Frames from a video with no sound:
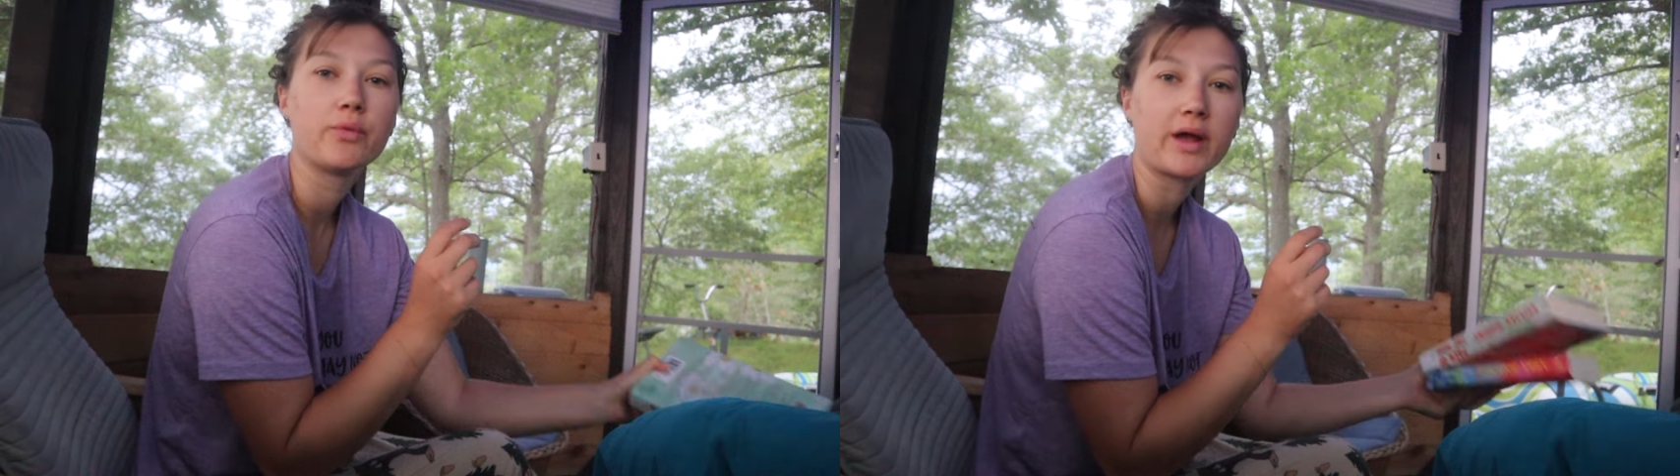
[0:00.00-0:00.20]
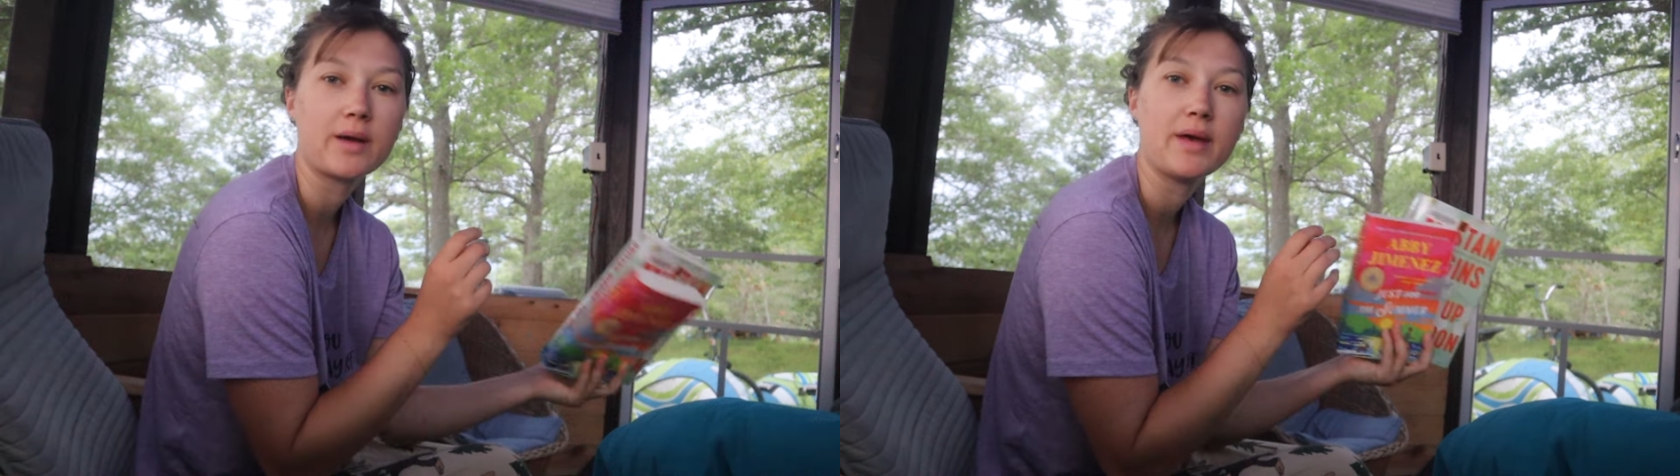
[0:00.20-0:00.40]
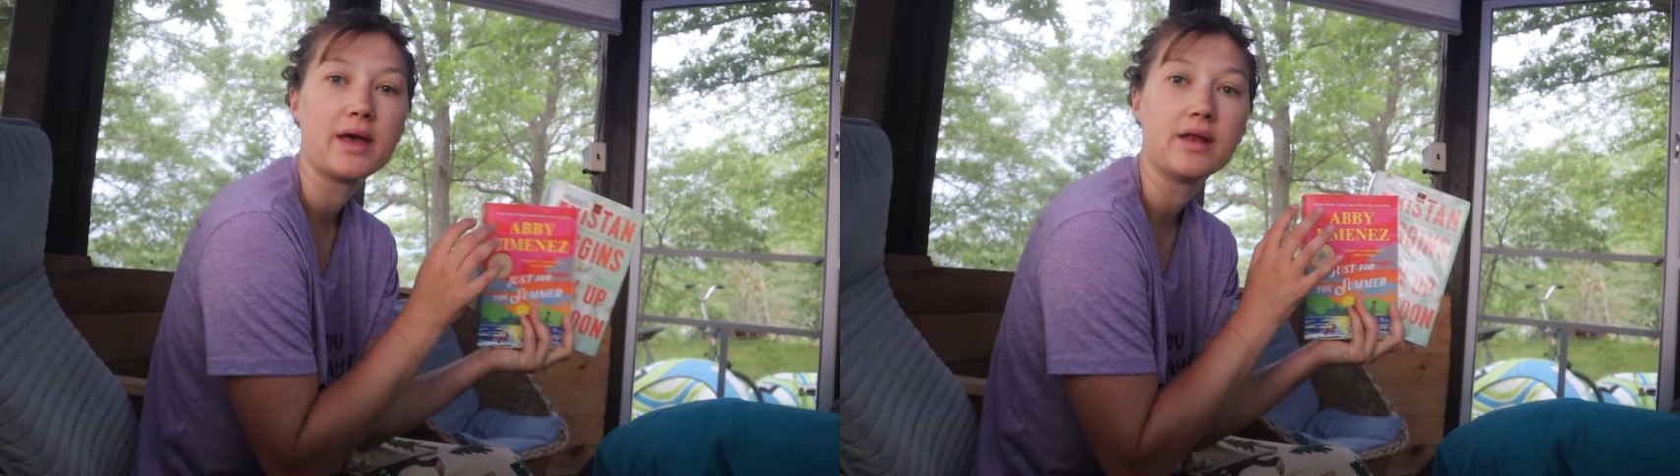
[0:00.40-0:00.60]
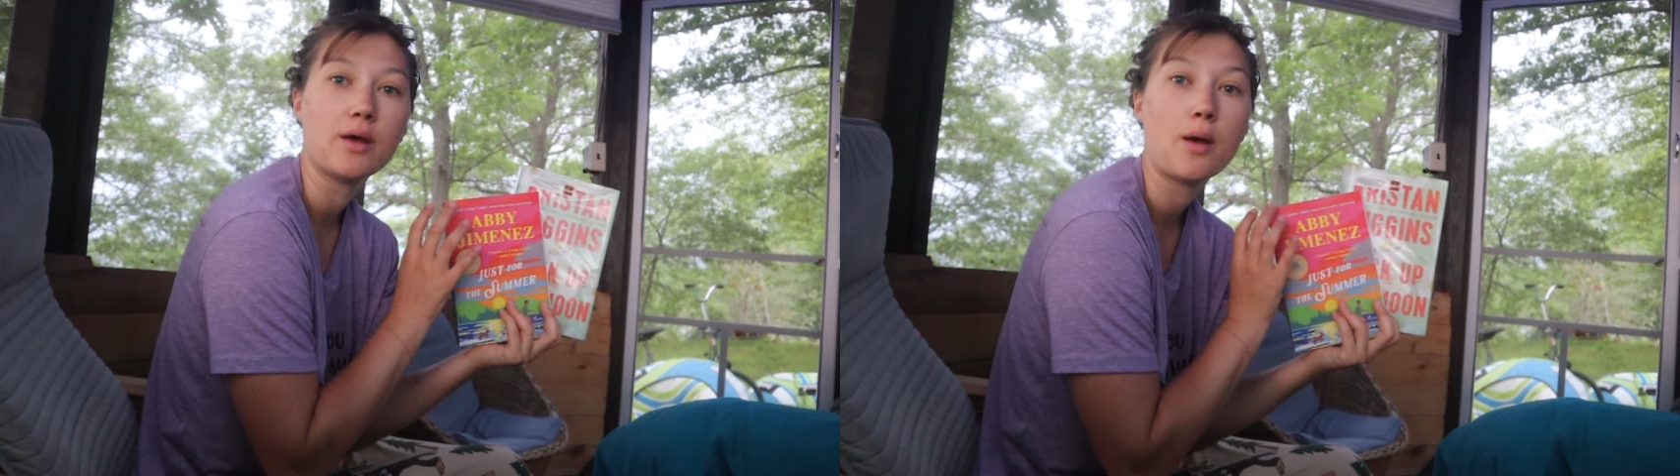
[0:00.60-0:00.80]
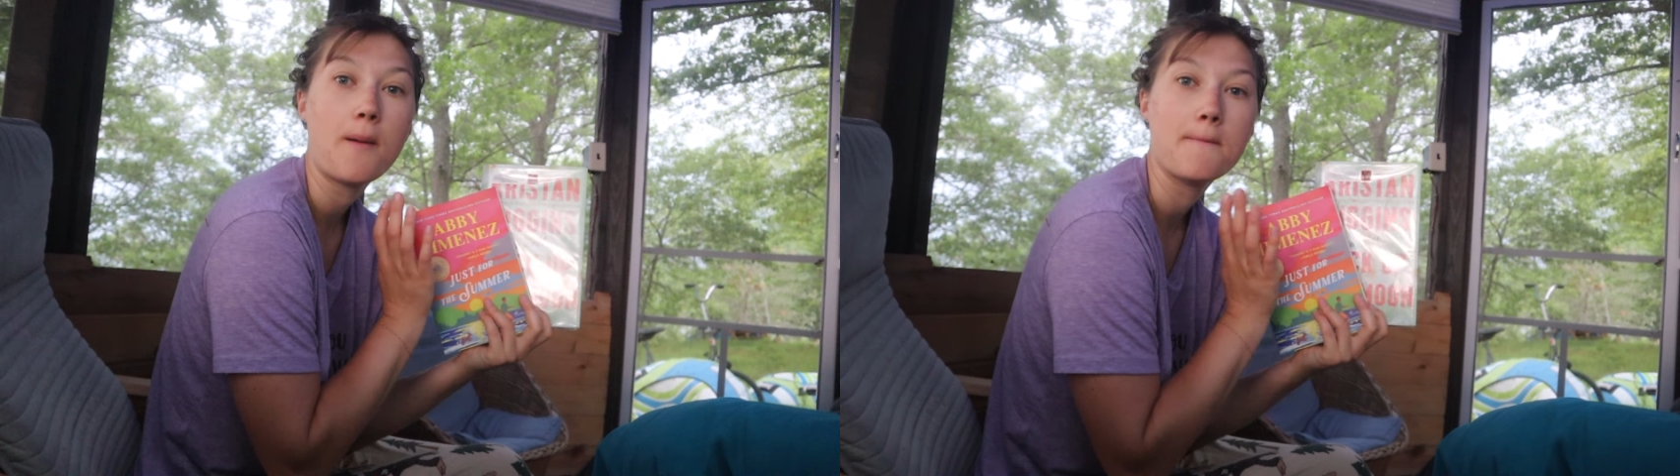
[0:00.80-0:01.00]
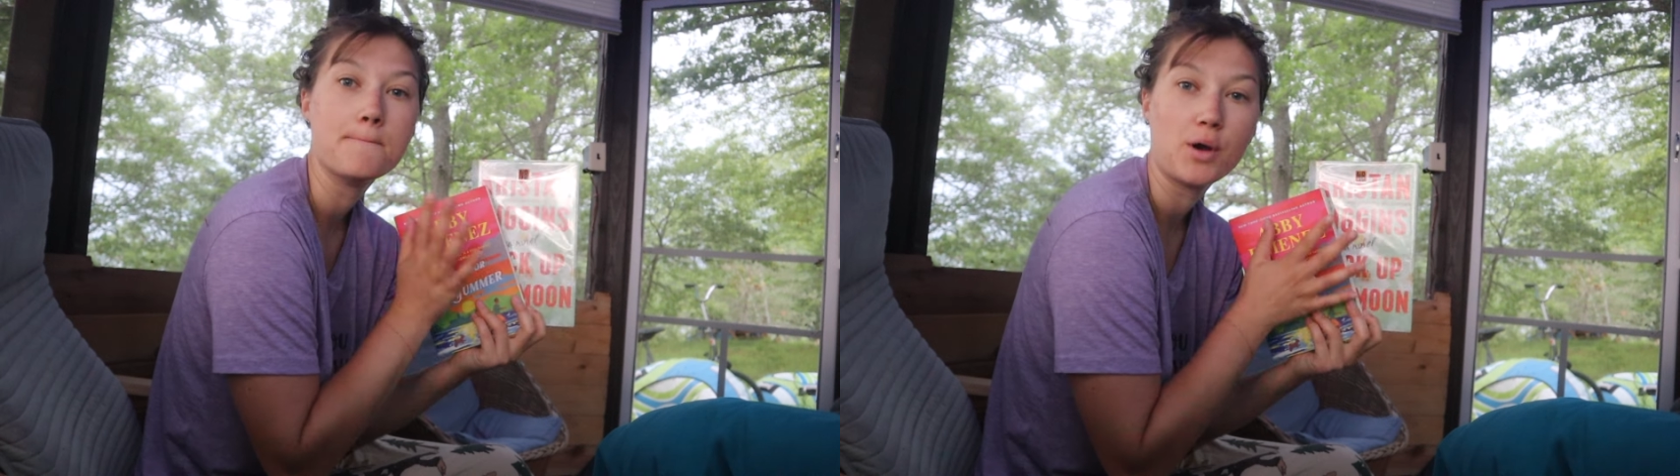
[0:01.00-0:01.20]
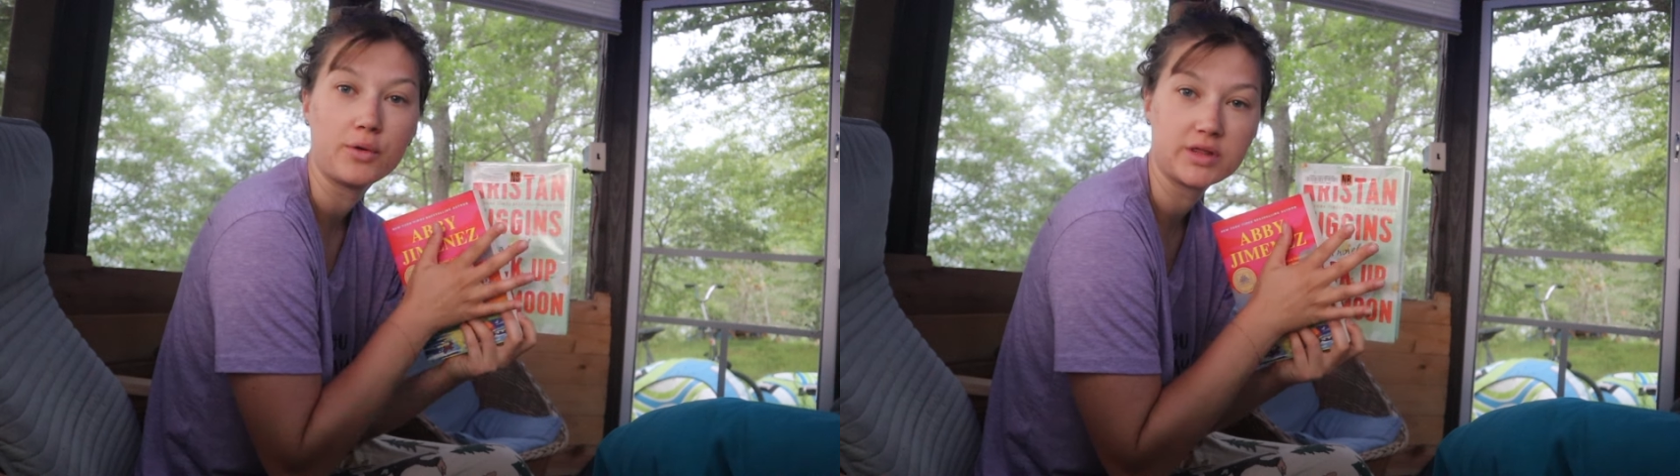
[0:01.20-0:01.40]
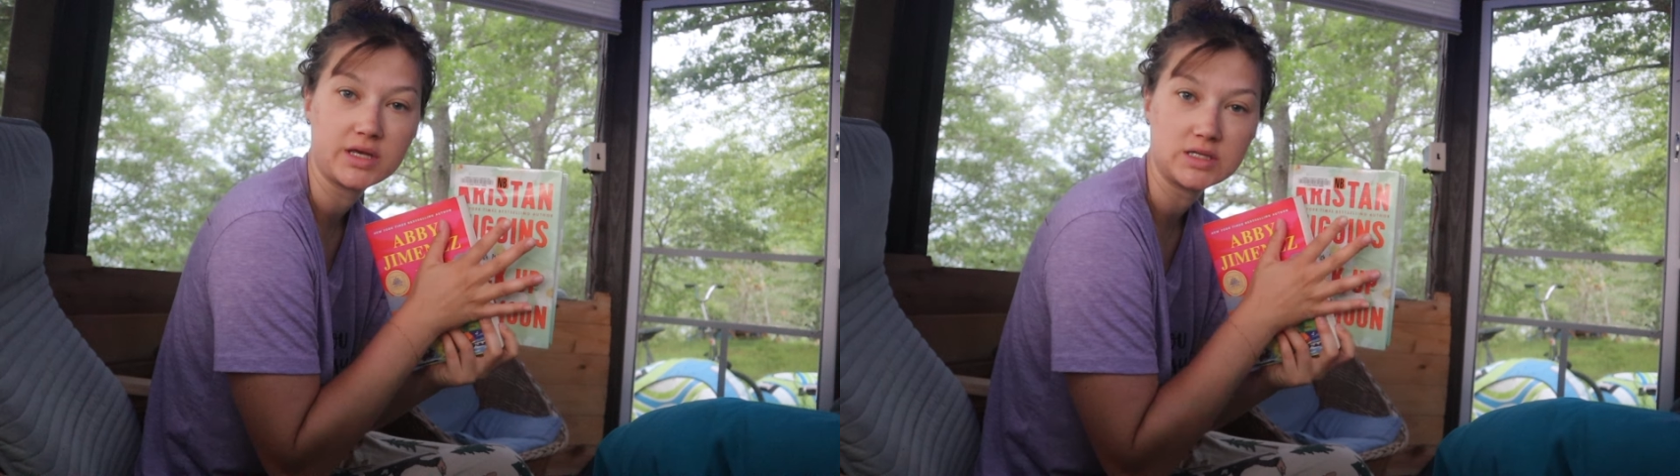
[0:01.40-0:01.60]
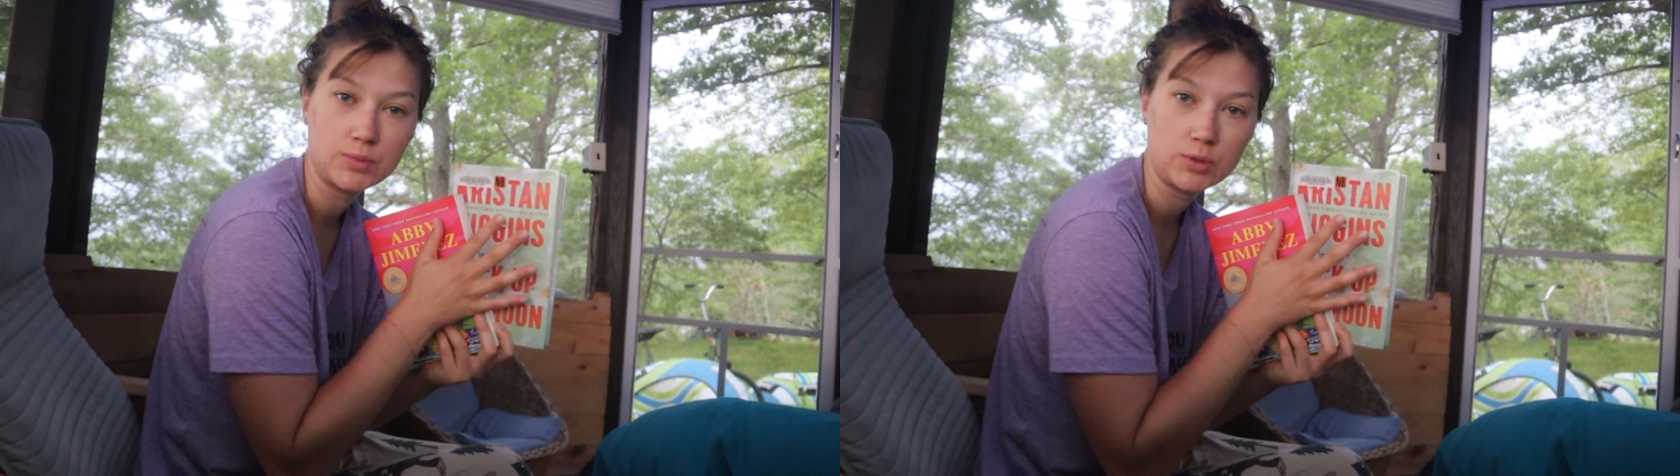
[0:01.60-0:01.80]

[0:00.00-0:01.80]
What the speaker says: recommend both these